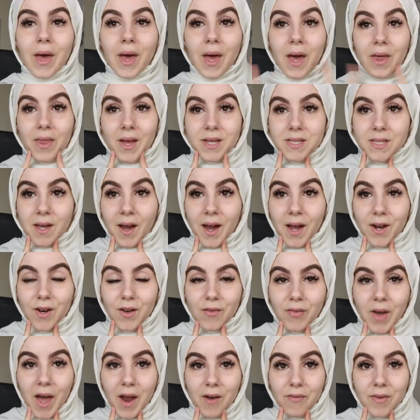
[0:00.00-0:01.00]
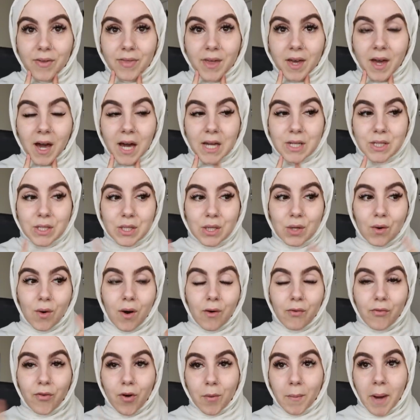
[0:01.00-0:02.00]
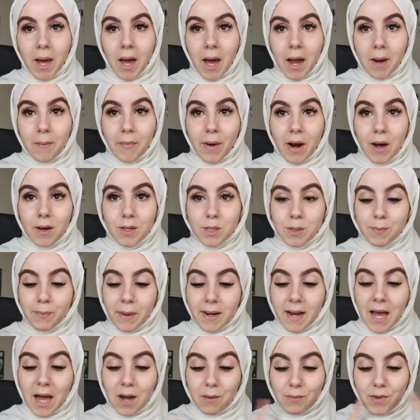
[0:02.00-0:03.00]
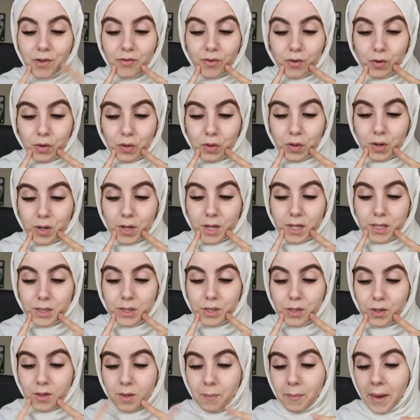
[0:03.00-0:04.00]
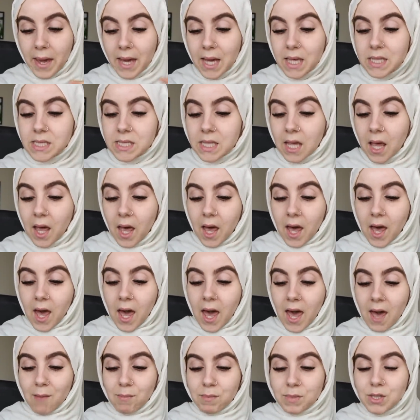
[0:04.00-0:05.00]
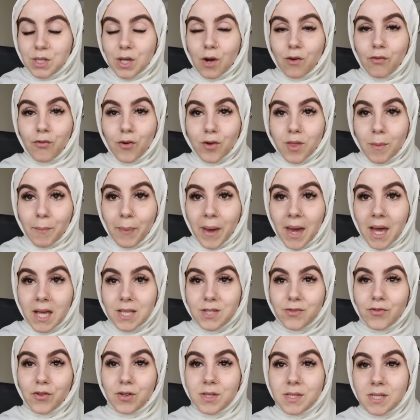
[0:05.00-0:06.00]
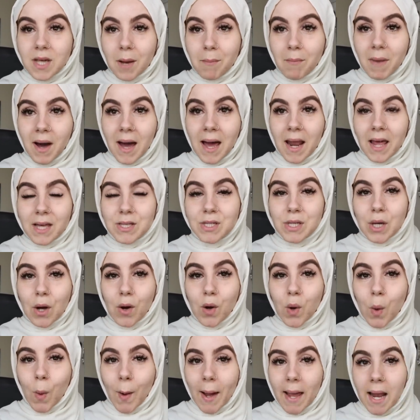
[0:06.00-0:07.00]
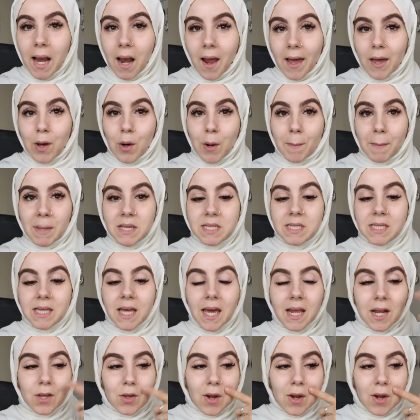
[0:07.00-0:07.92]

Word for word: And that's kind of everything I do for my eyebrows. But now moving on to the base. So for the base, for summer, I like to go quite light on my skin.